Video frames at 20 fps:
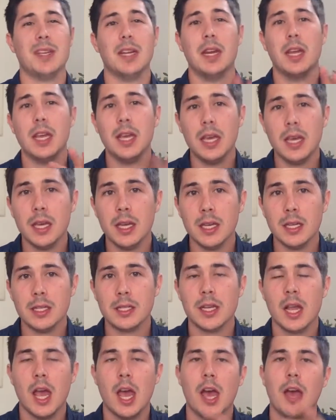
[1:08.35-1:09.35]
It
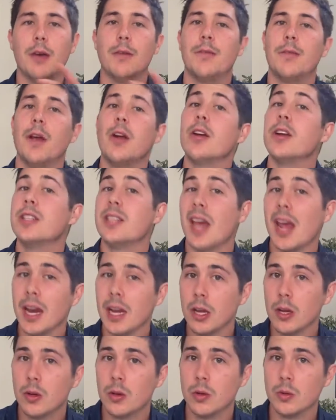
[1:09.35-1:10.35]
is a very
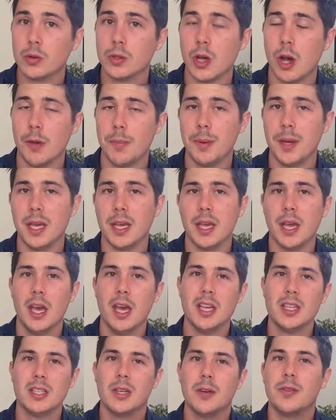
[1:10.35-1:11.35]
technical topic.
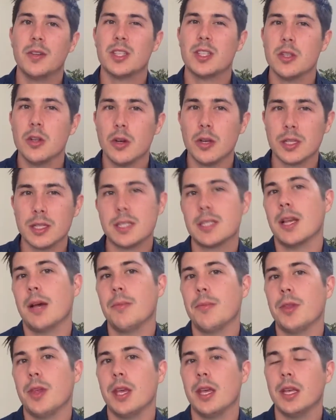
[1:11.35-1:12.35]
So if it's not
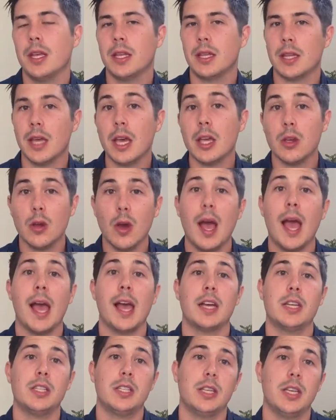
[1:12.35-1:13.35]
something that you're
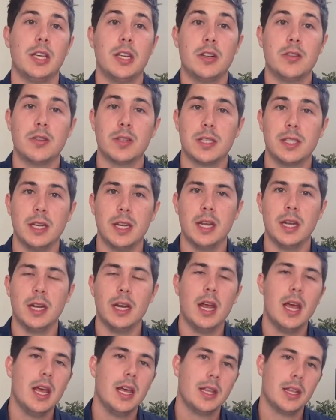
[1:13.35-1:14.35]
actually interested in,
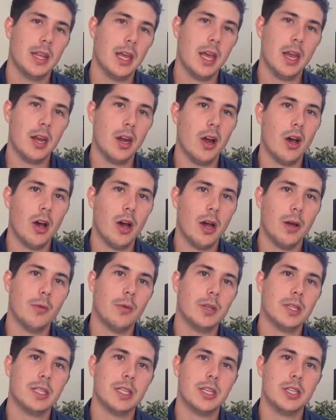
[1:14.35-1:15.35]
then I
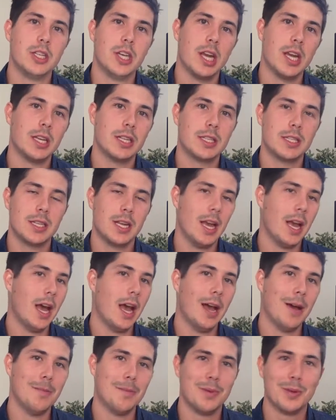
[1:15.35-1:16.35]
would suggest
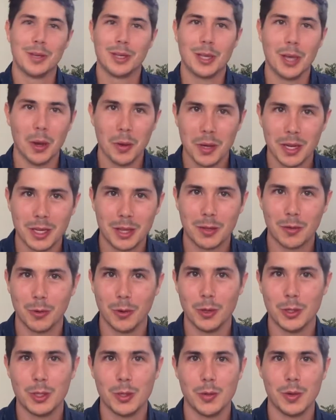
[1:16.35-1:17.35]
um, going
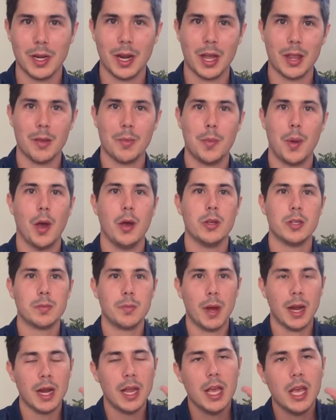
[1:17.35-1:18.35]
through to another post.
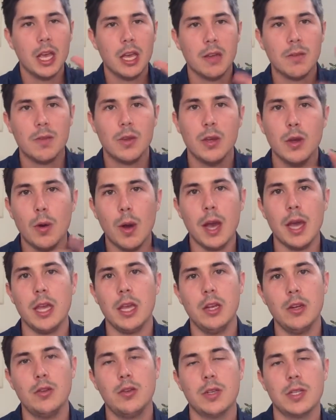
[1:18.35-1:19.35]
But if you are
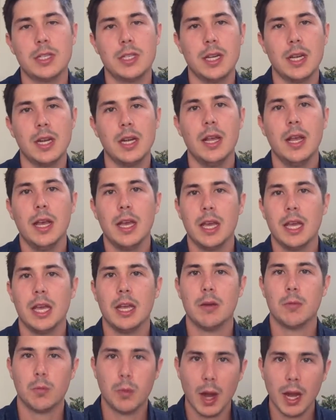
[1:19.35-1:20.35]
interested
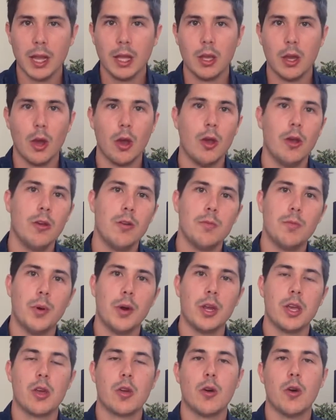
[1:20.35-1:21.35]
in running your own
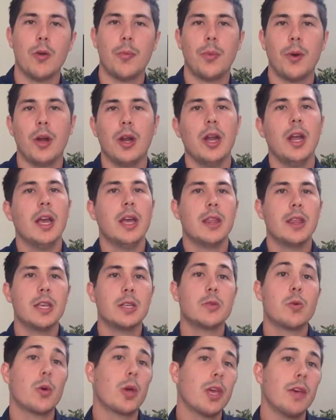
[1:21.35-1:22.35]
body corporate,
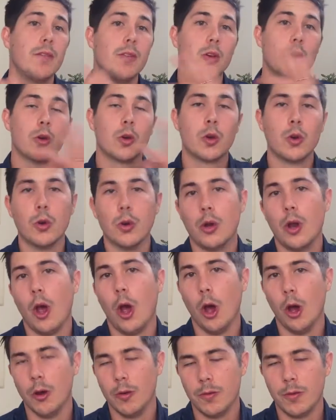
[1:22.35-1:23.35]
this will give you a good
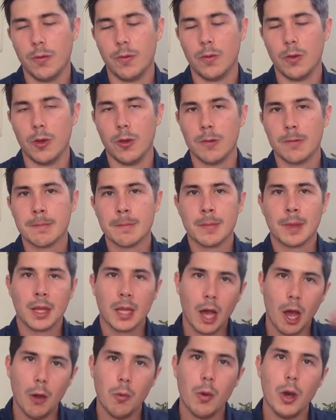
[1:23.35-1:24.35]
overview.
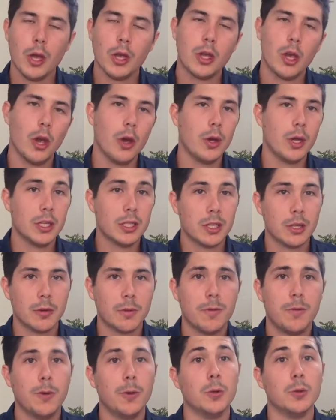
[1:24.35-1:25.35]
I won't go into the
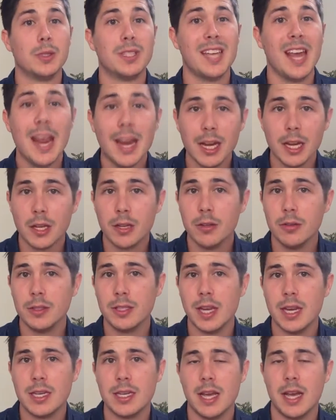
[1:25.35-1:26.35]
full technical
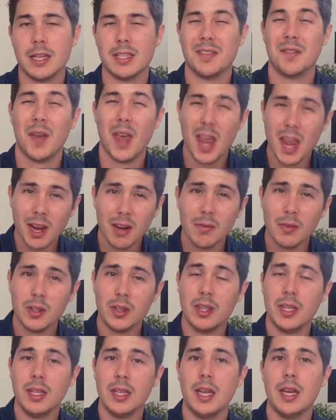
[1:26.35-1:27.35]
details of
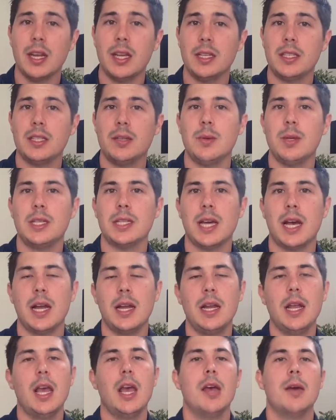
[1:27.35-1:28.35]
everything that needs to be
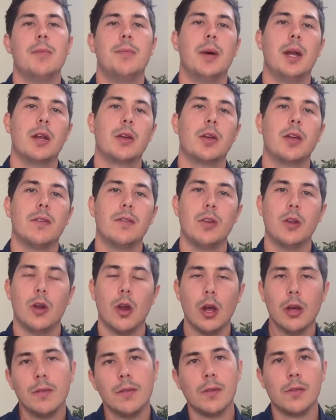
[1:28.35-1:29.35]
done, but I'll give you an
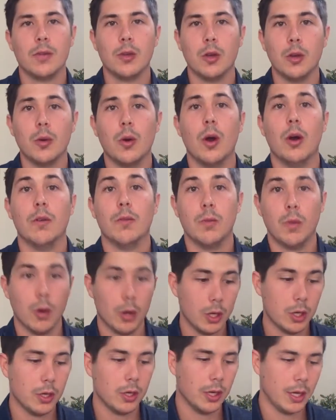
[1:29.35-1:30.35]
overview of
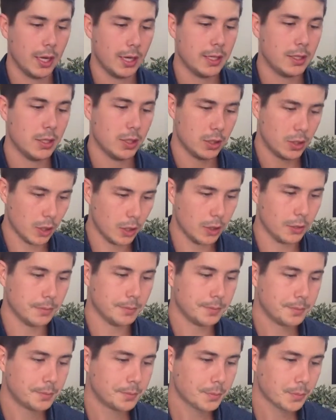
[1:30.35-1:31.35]
what you need to do.
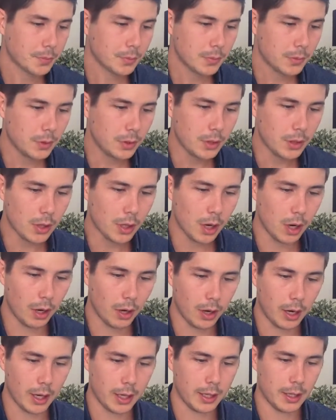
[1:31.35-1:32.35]
All
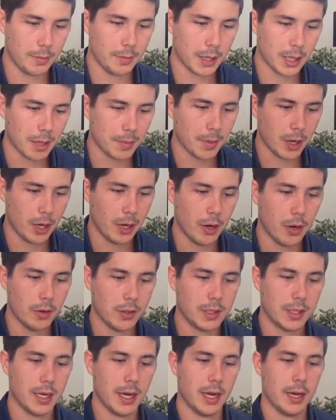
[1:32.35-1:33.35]
right, let me get my
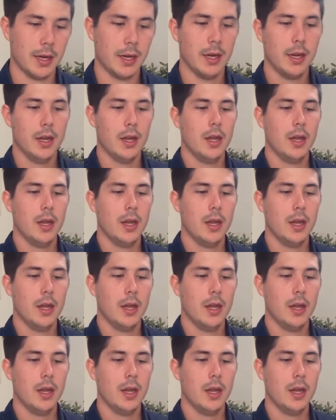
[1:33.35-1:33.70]
notes out.